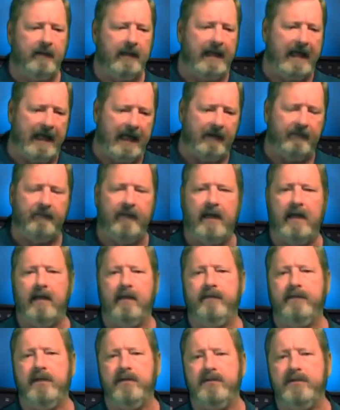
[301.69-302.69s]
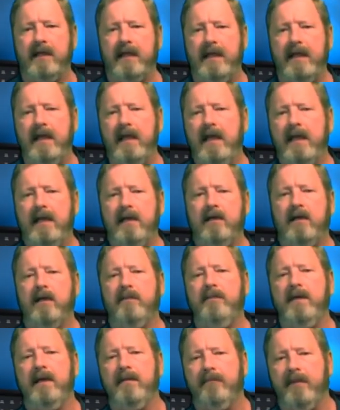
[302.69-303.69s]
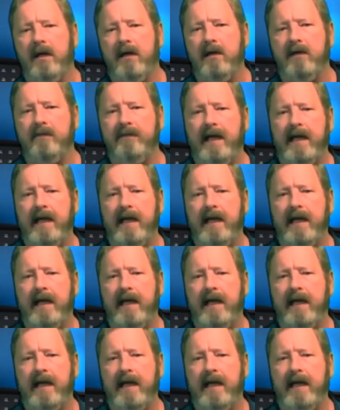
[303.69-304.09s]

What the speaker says: a hand valve usually. Could be a ball